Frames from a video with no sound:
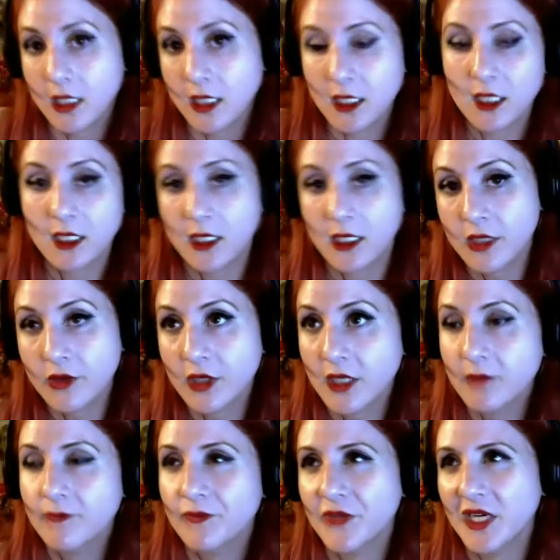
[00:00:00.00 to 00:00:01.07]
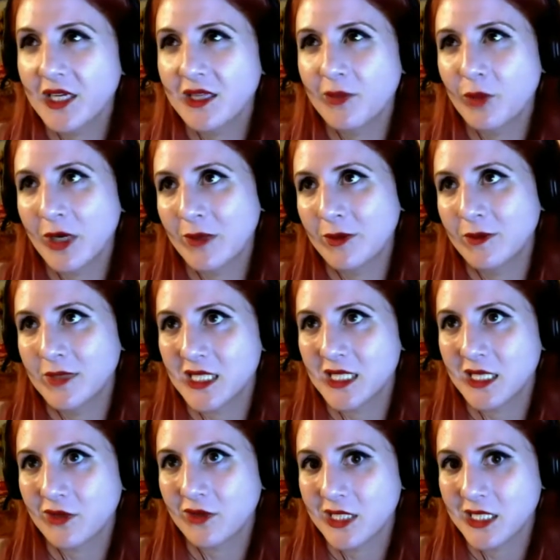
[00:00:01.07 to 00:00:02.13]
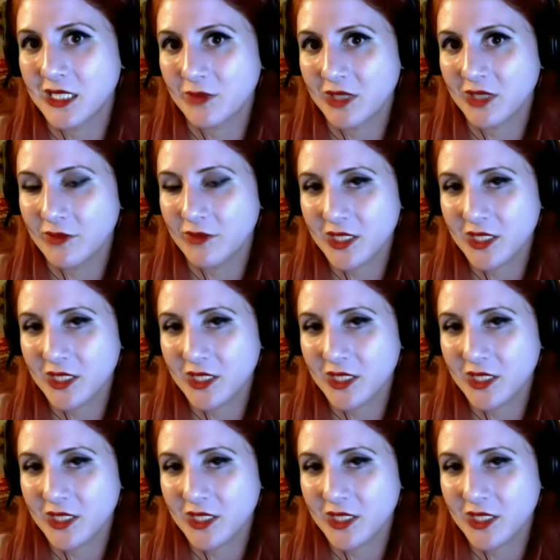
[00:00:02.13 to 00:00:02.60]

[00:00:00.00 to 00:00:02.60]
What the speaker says: yada. You can, the problem is though that sometimes,